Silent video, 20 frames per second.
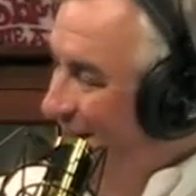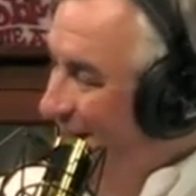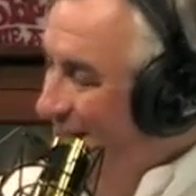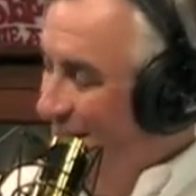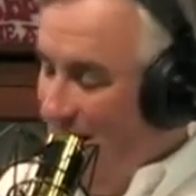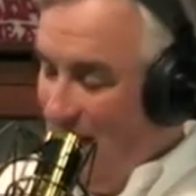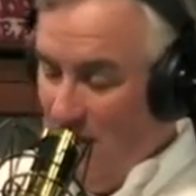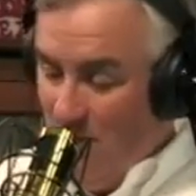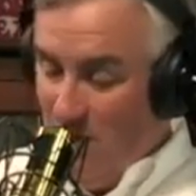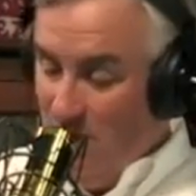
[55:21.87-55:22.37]
Uh,
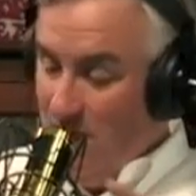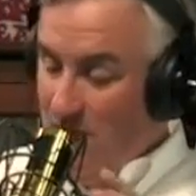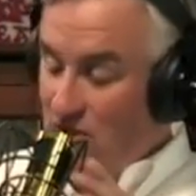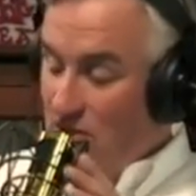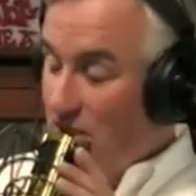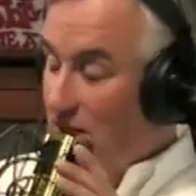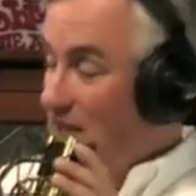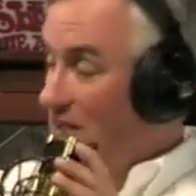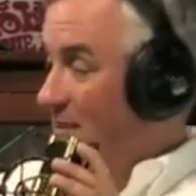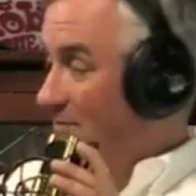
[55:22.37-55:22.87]
I want to
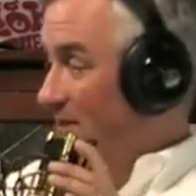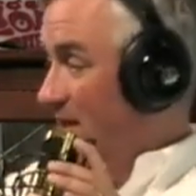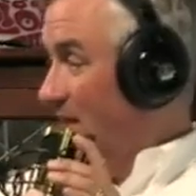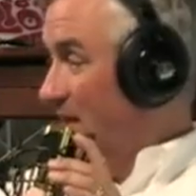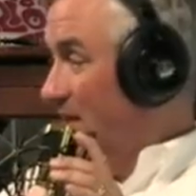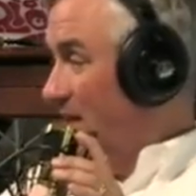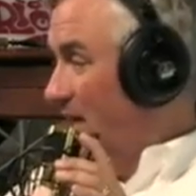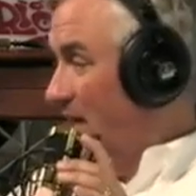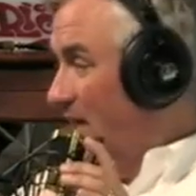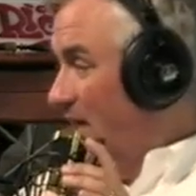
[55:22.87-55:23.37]
mention something
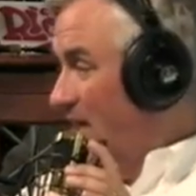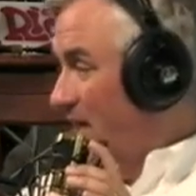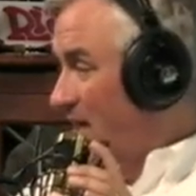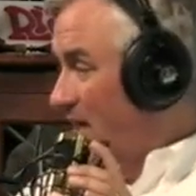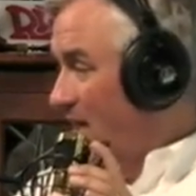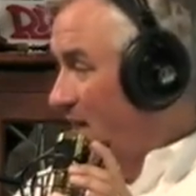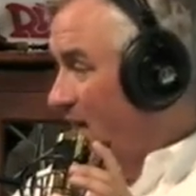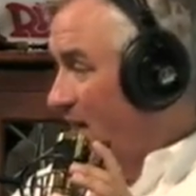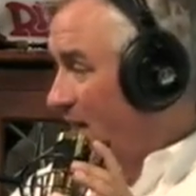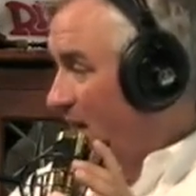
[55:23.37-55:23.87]
that
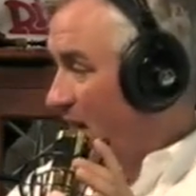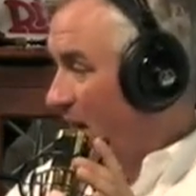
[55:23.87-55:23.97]
uh,